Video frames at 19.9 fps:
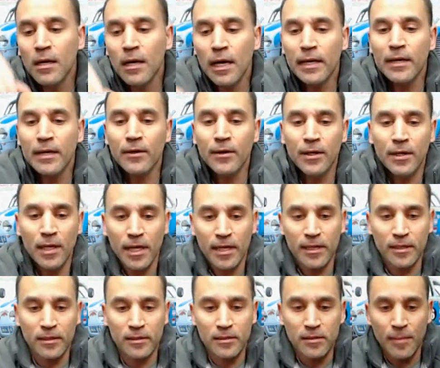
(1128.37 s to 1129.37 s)
I know you
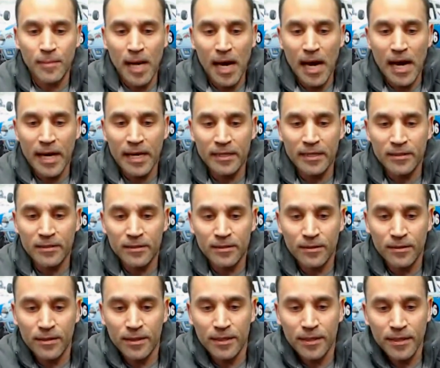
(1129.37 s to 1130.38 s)
like the Tamiya,
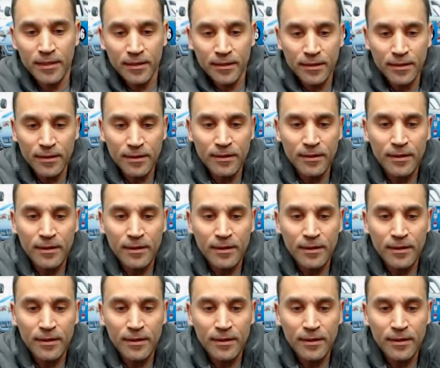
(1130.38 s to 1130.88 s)
so there